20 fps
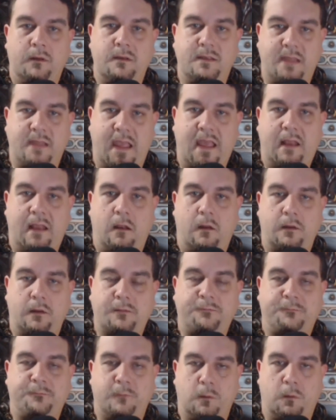dead on a
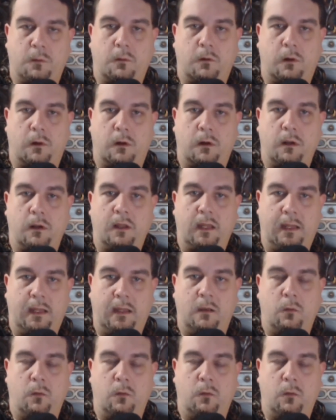floor in a